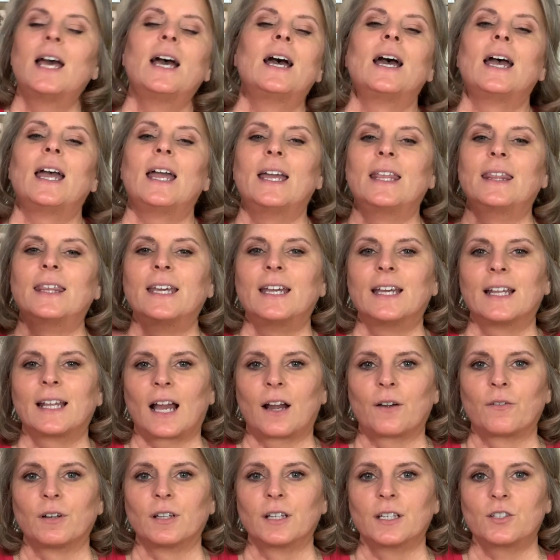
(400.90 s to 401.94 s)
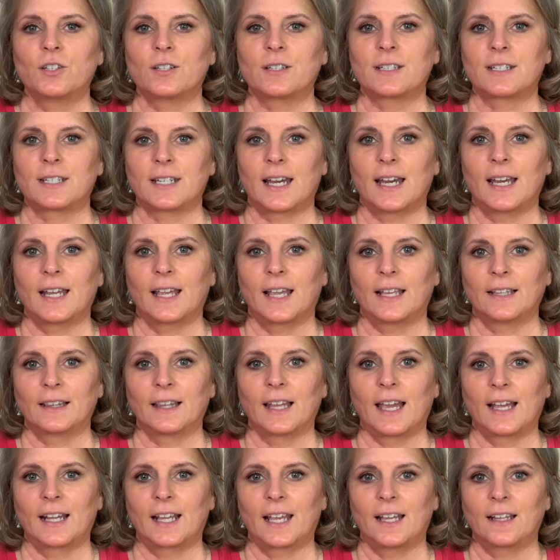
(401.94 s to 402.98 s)
And then I really just set and
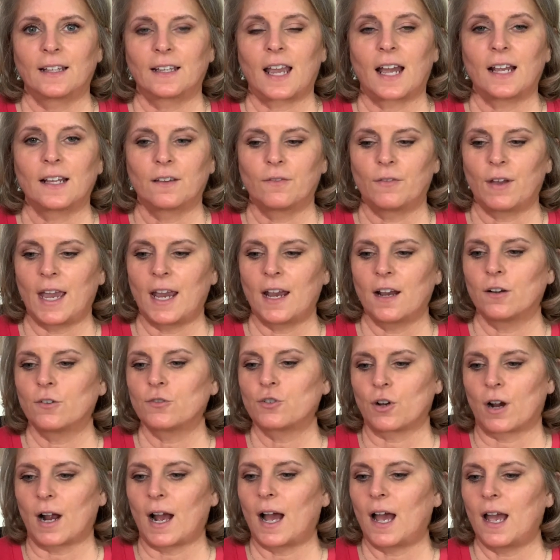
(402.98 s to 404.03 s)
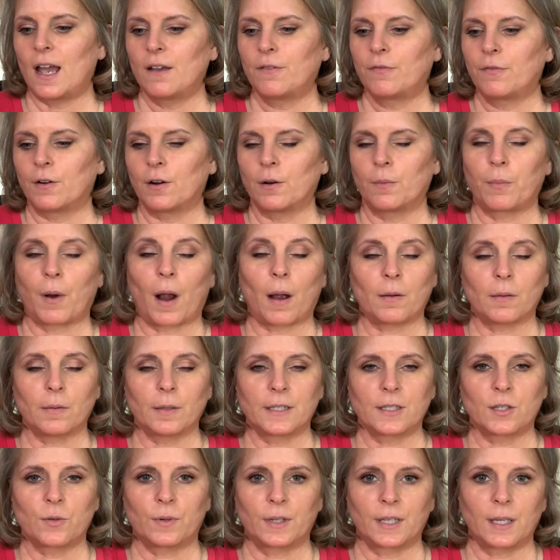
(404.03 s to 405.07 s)
let it kind of air dry for probably
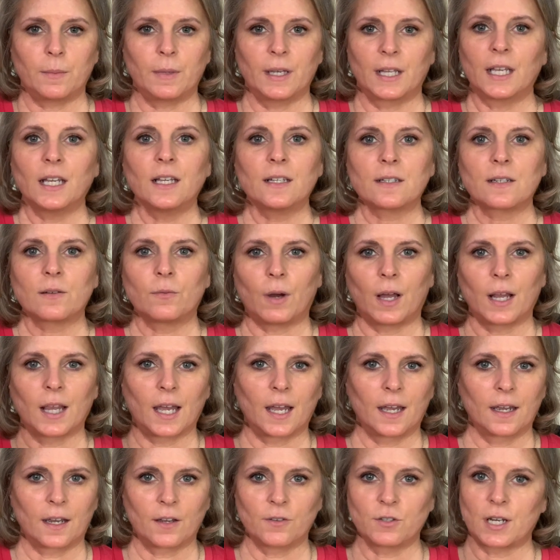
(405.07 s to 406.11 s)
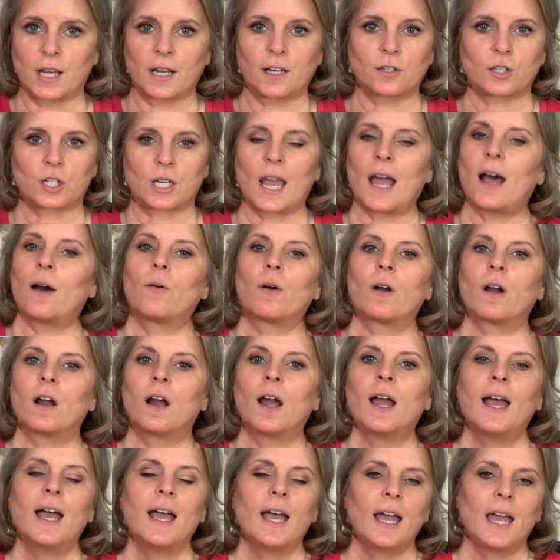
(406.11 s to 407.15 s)
20 minutes while I go take a
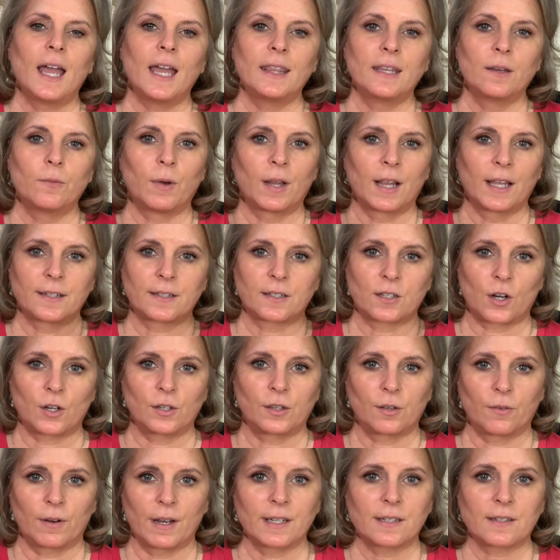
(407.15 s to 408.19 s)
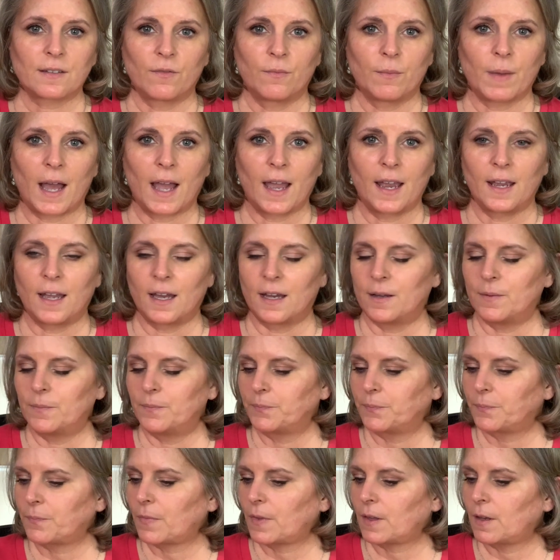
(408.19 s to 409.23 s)
shower. And then while I start the rest of my
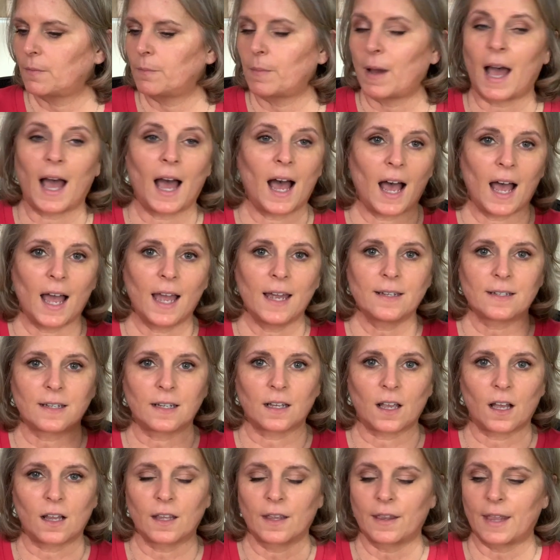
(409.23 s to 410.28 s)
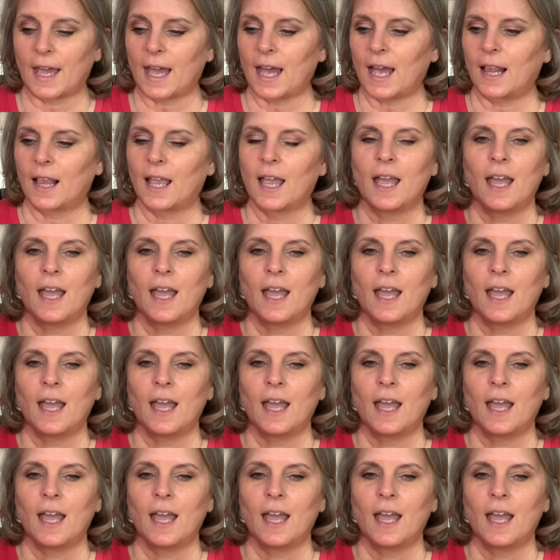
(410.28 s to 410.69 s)
eyes and all of that,